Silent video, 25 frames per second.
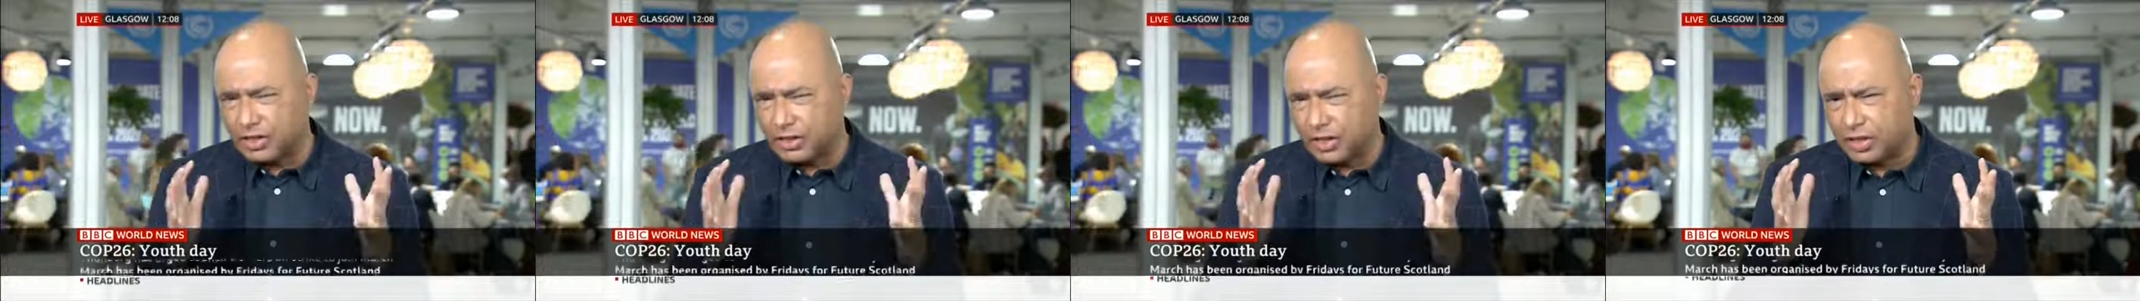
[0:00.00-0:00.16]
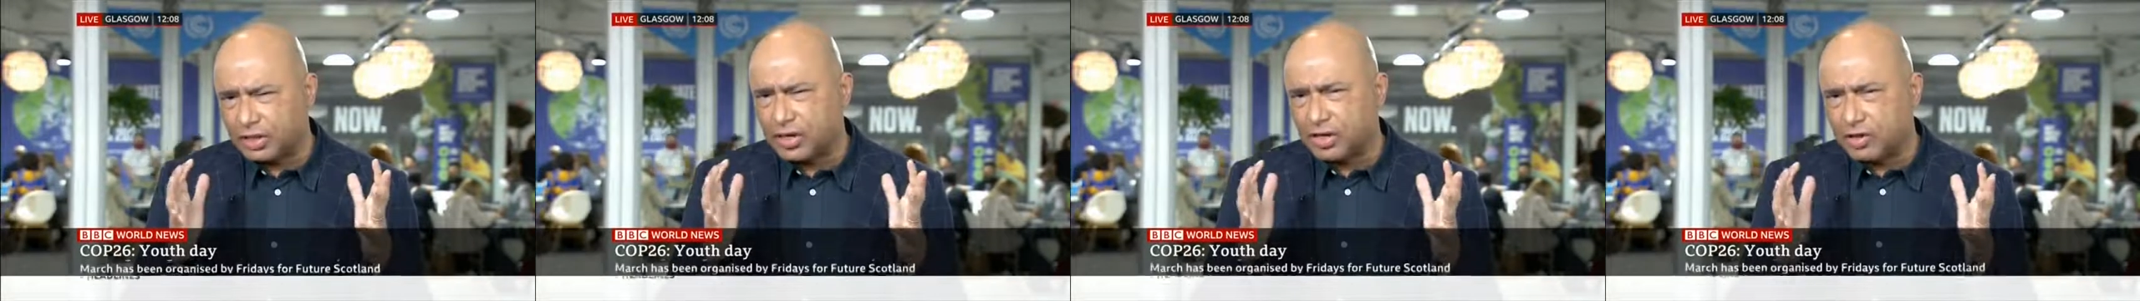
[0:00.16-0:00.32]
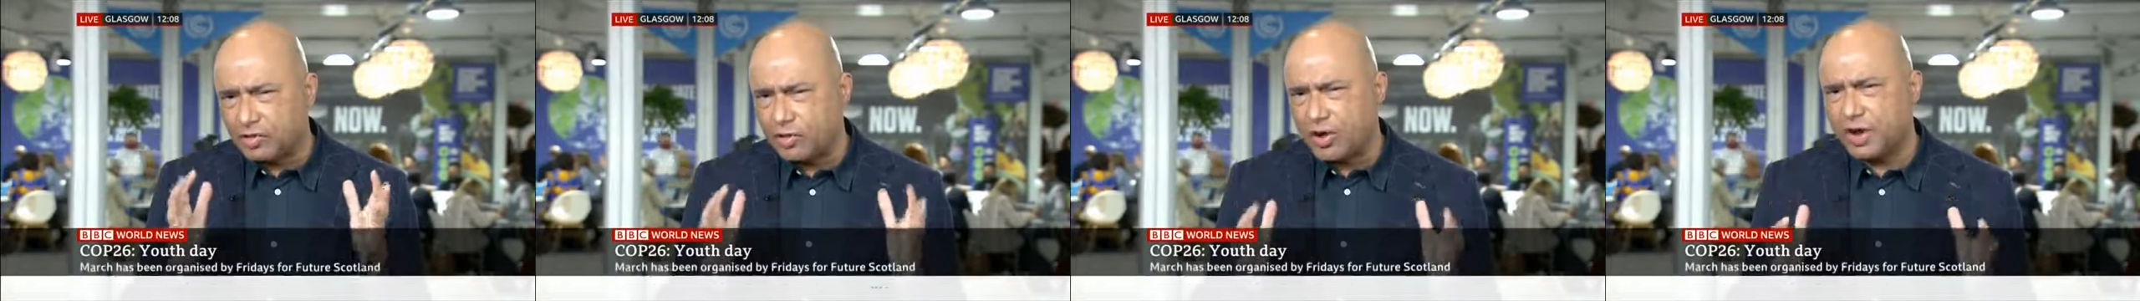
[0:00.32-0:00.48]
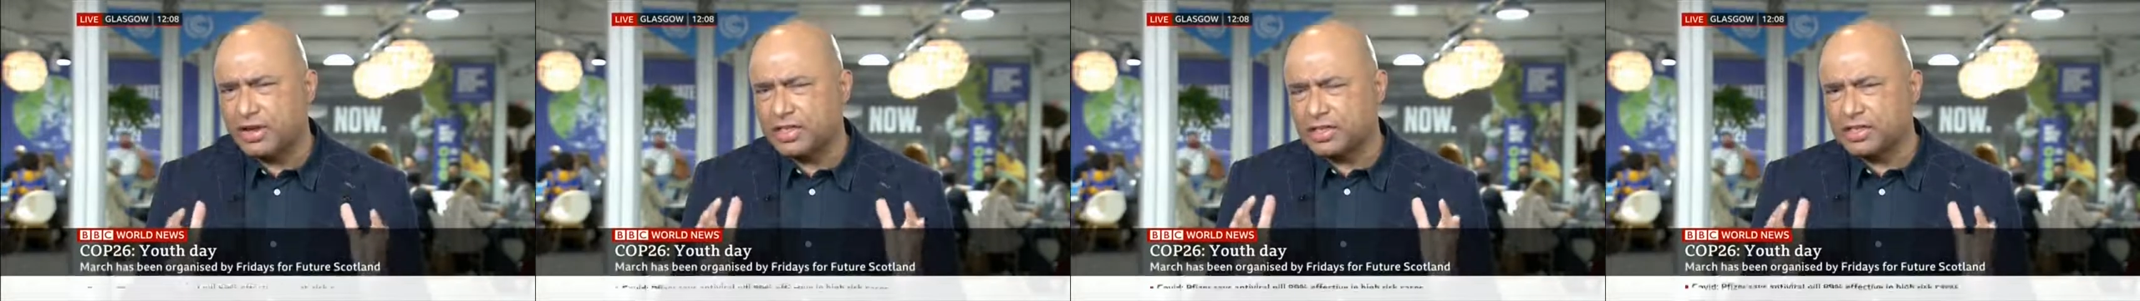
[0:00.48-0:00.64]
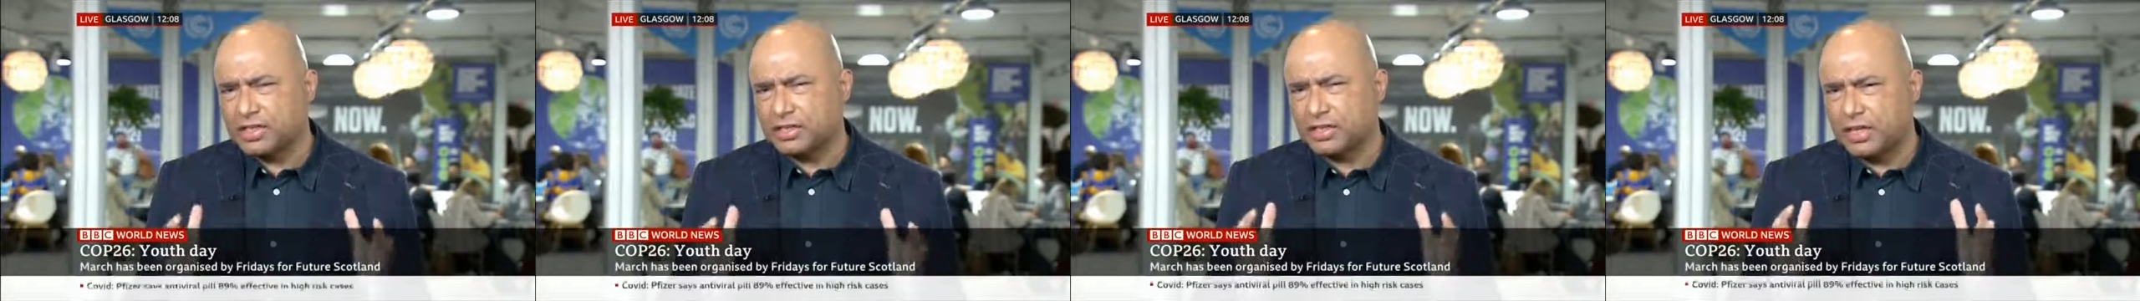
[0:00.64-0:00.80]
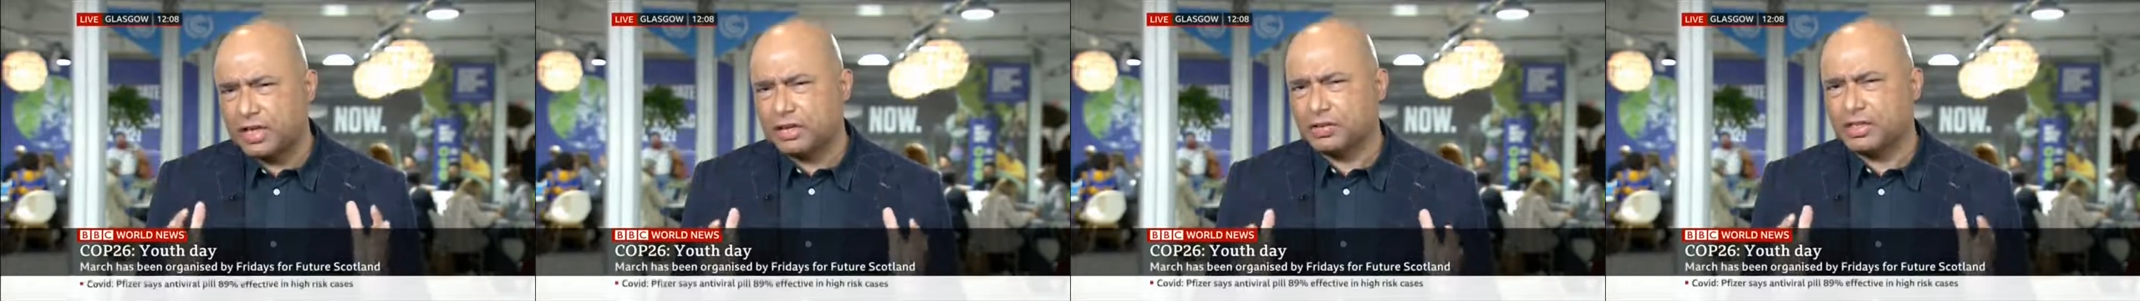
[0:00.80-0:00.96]
The
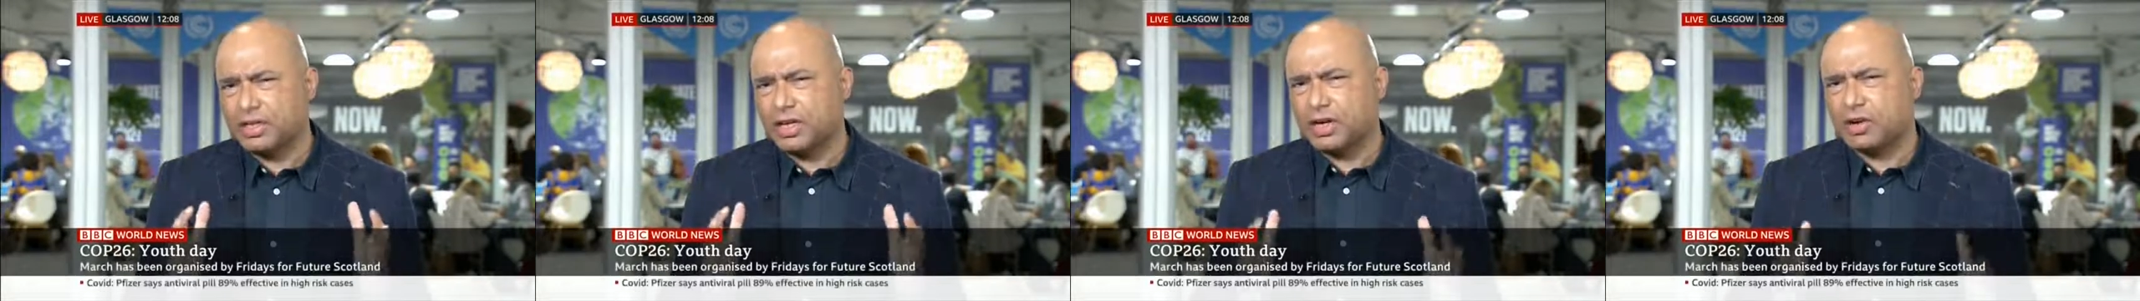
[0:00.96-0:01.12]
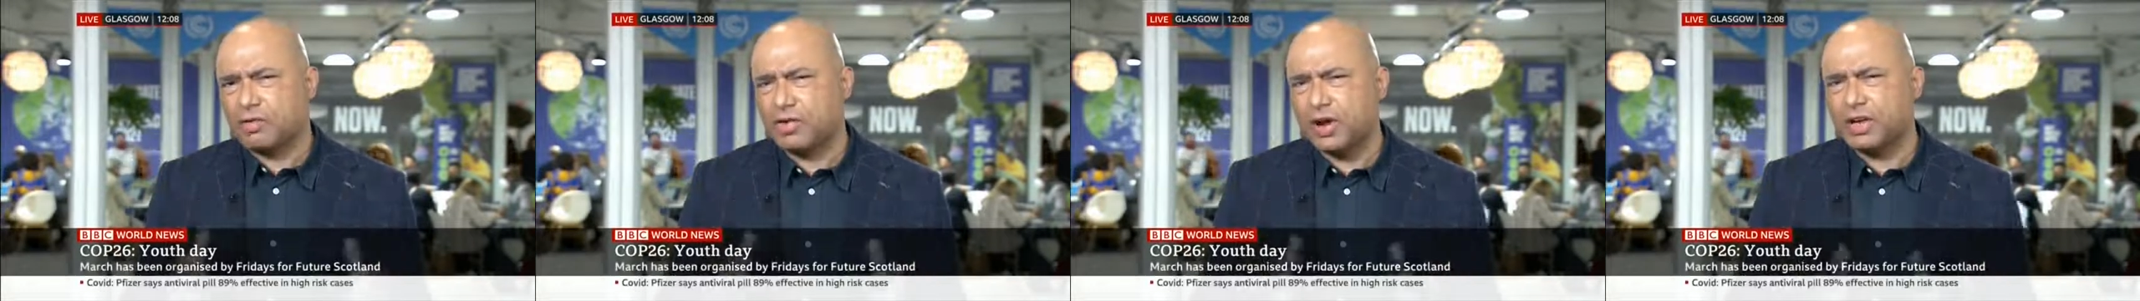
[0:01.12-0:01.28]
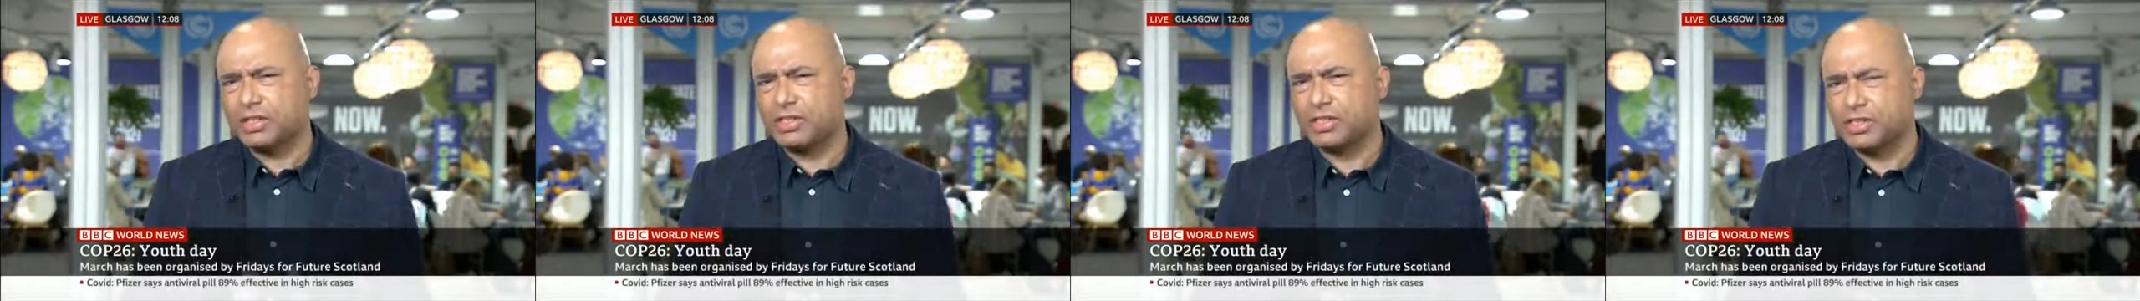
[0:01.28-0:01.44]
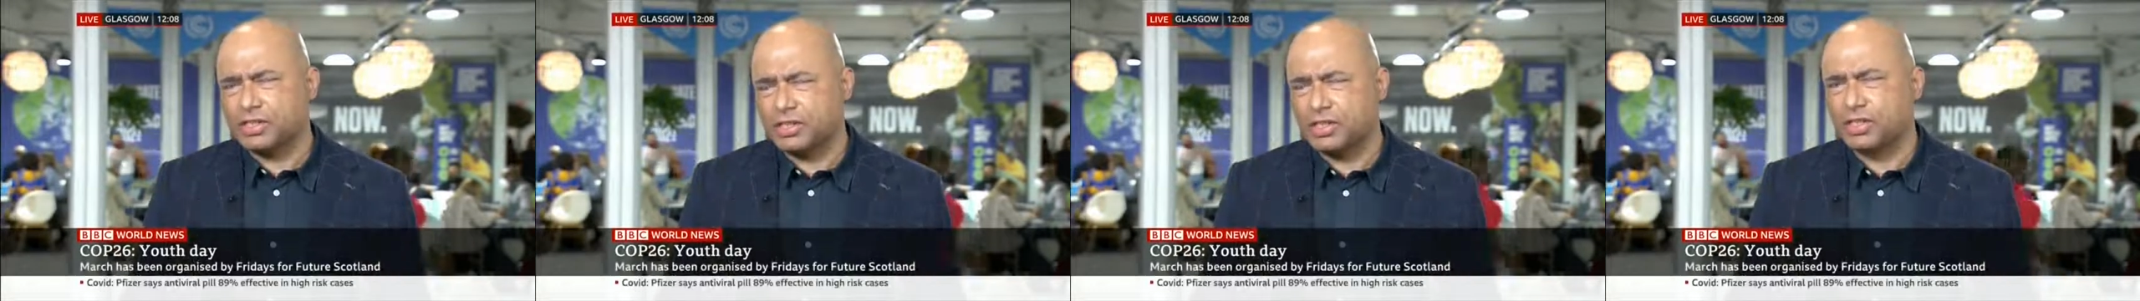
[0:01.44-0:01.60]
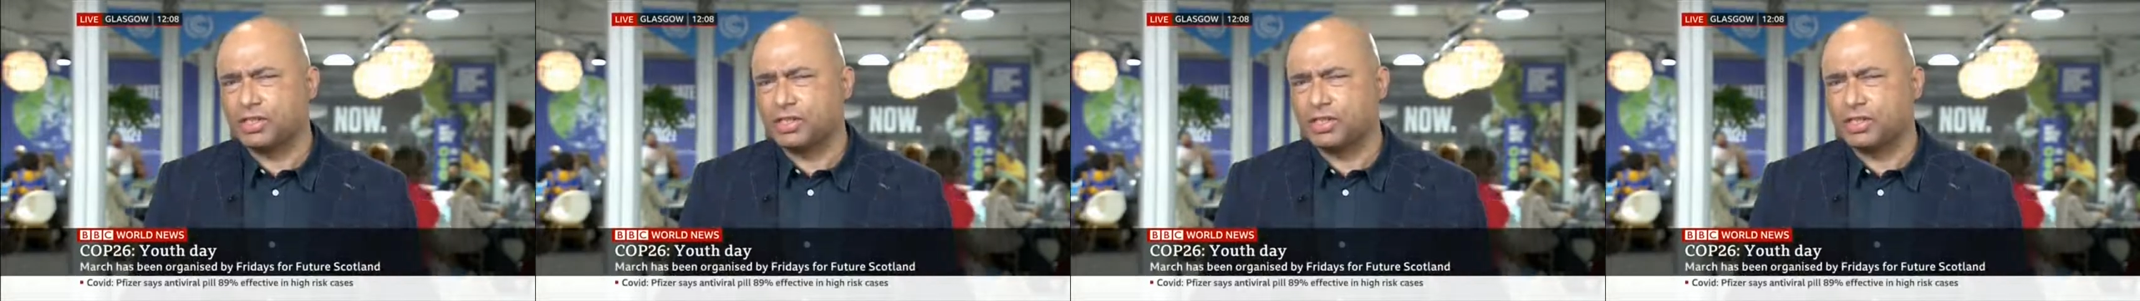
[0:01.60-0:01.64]
crisis, the energy crisis